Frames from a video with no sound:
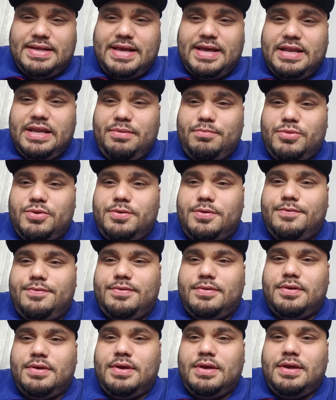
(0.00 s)
and he
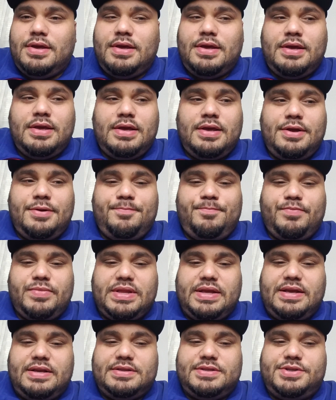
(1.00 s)
moved
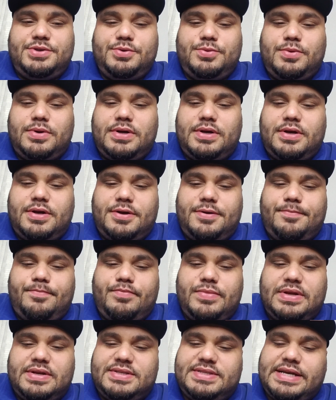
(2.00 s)
into a
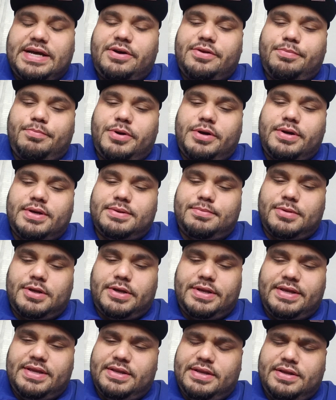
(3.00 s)

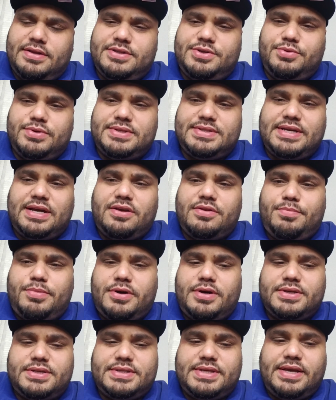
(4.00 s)

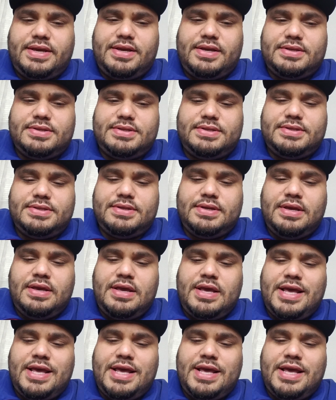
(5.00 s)
southpaw stance,